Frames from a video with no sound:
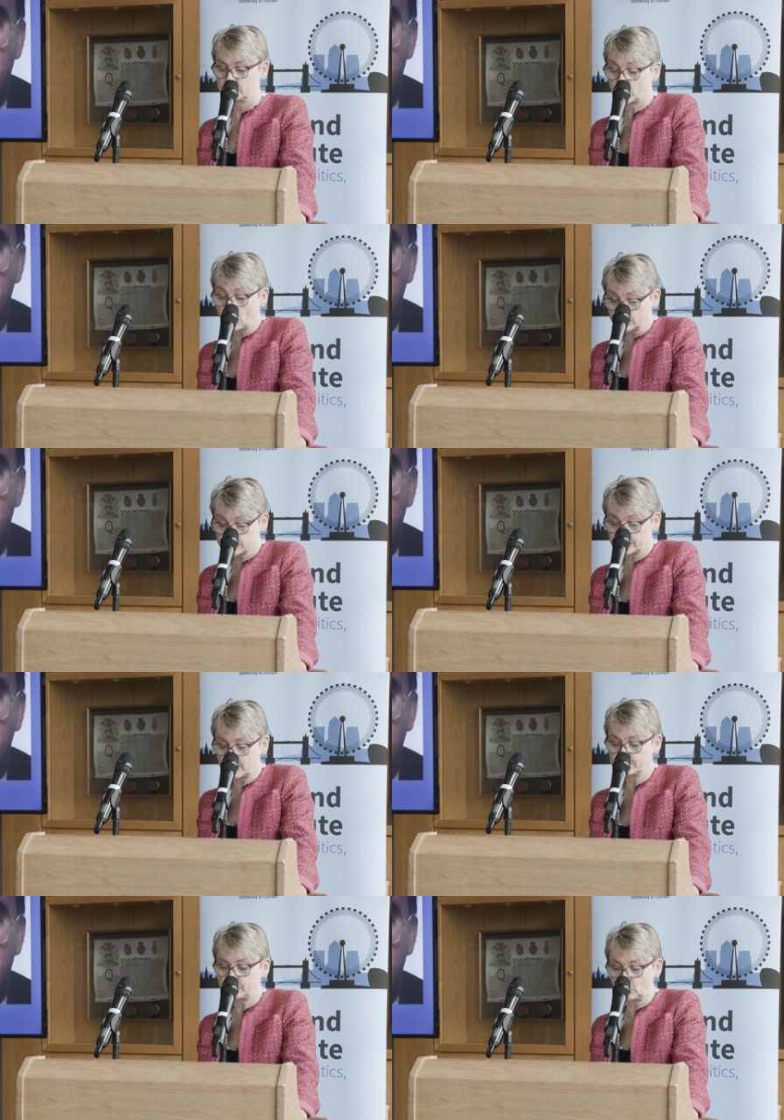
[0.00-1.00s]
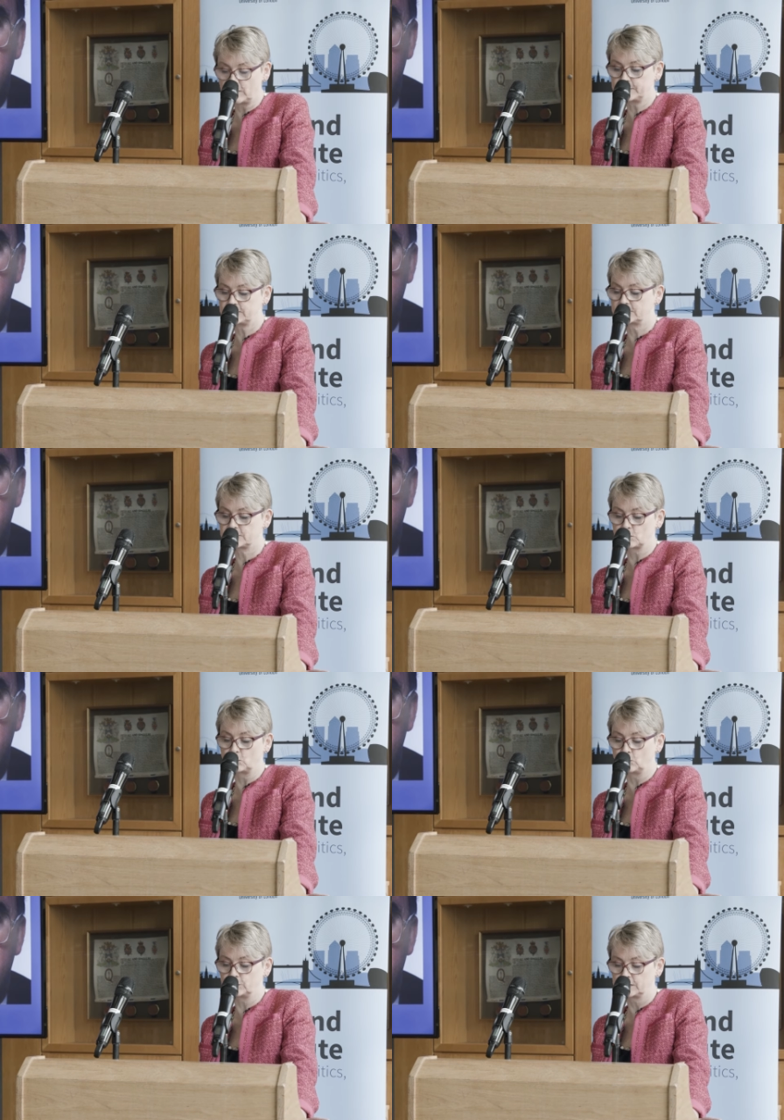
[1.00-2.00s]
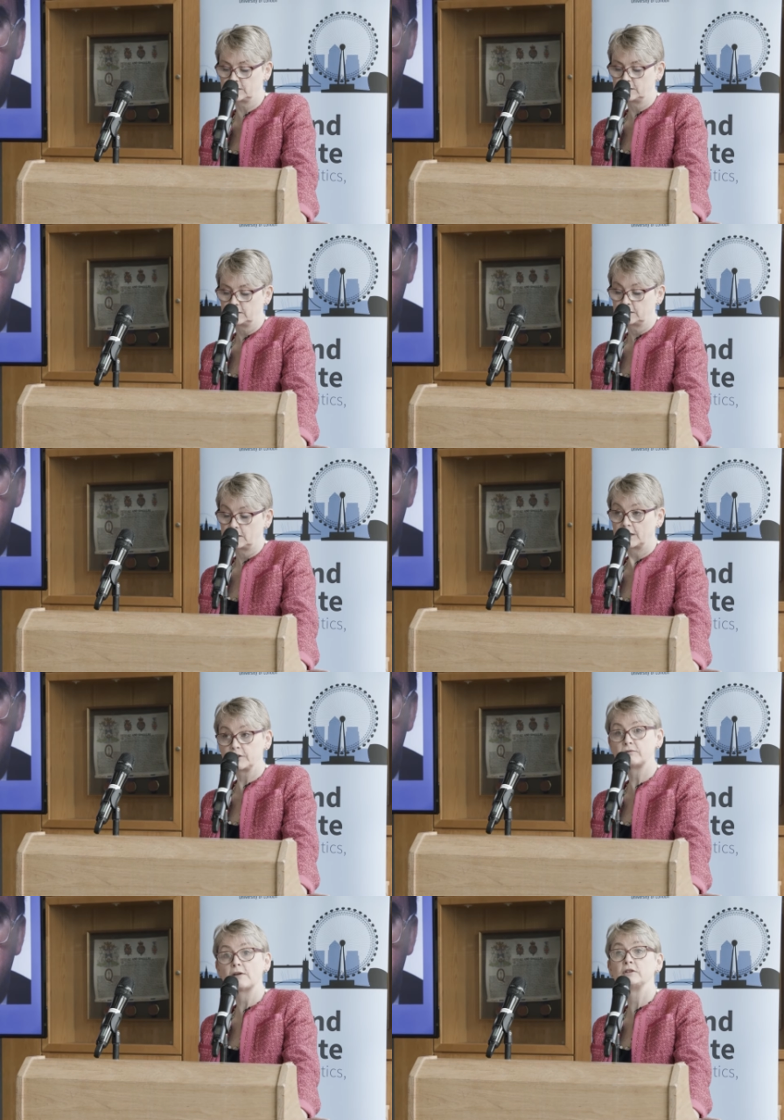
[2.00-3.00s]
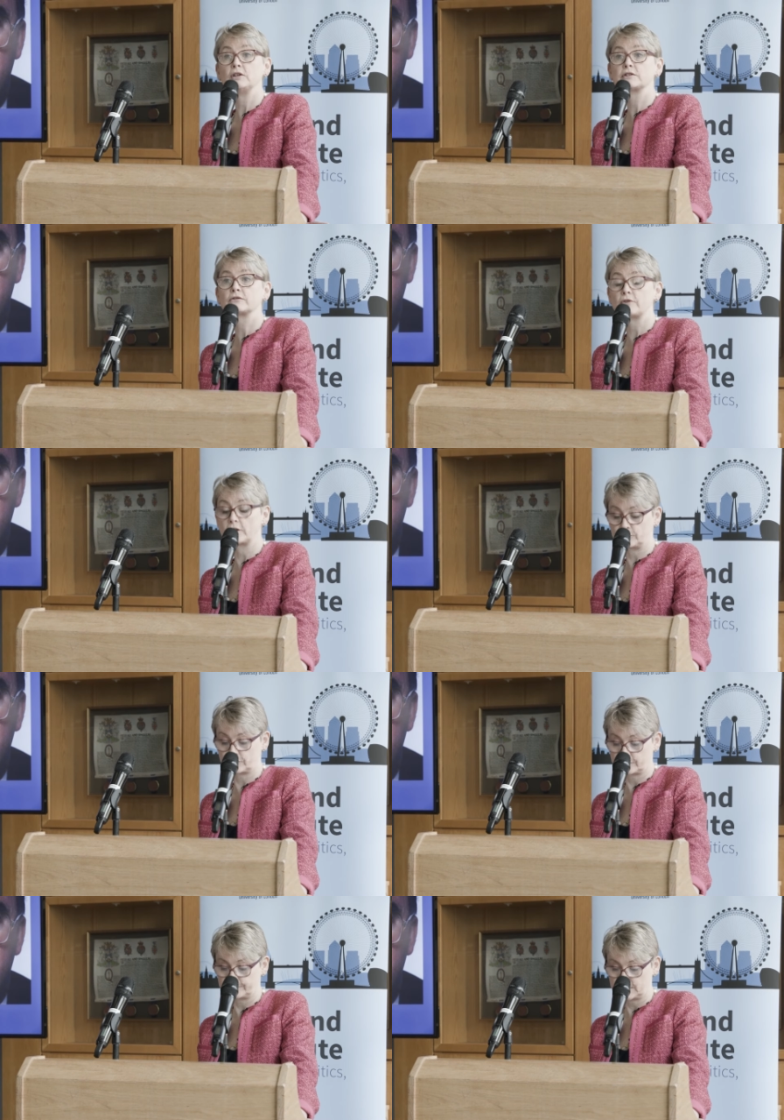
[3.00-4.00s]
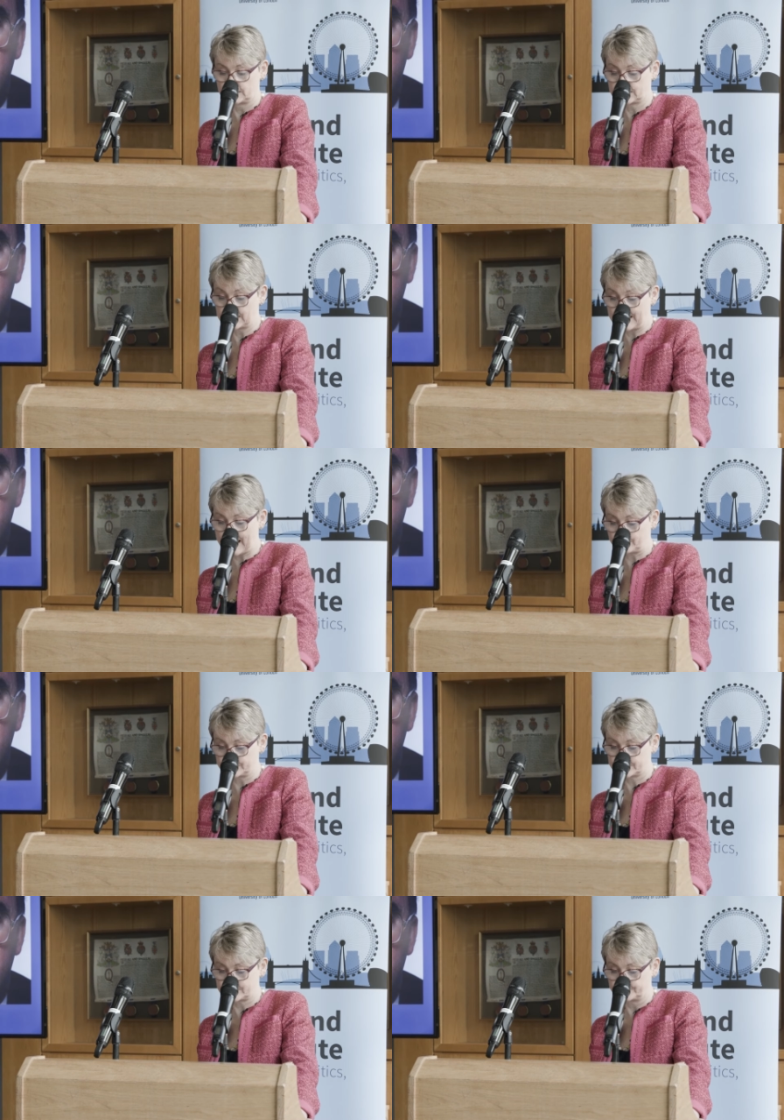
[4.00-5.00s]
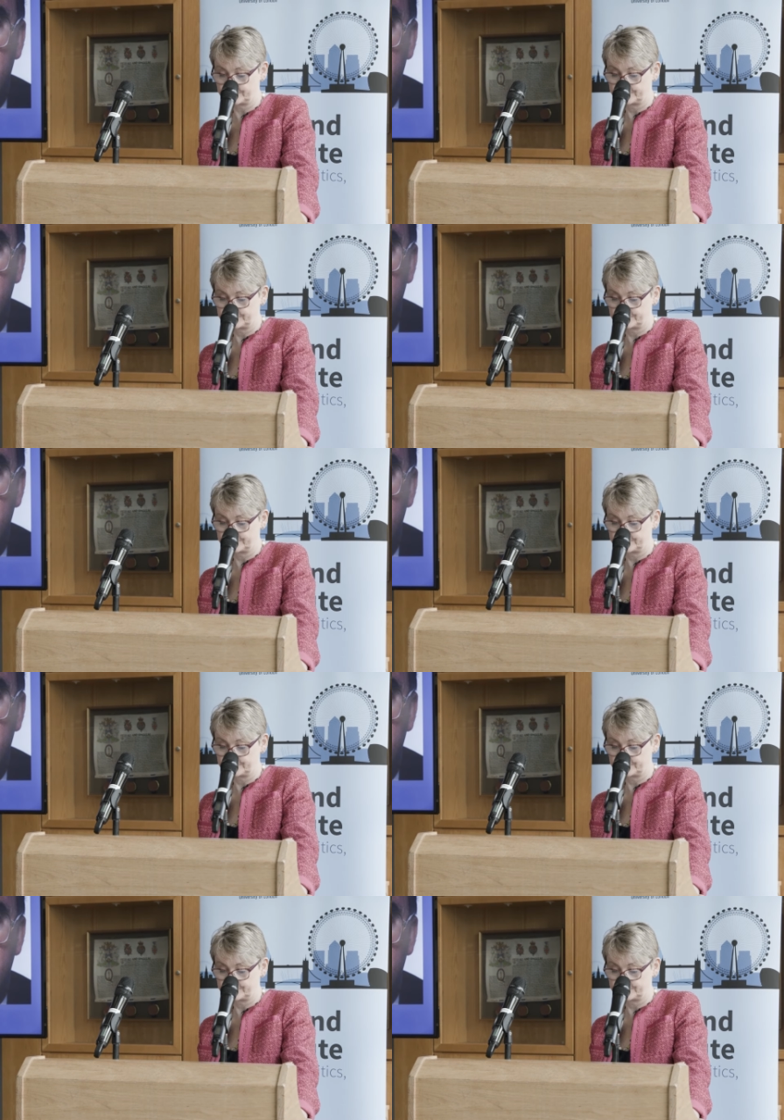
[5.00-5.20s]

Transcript: the costs of unemployment had soared, and the revenues of growth had collapsed.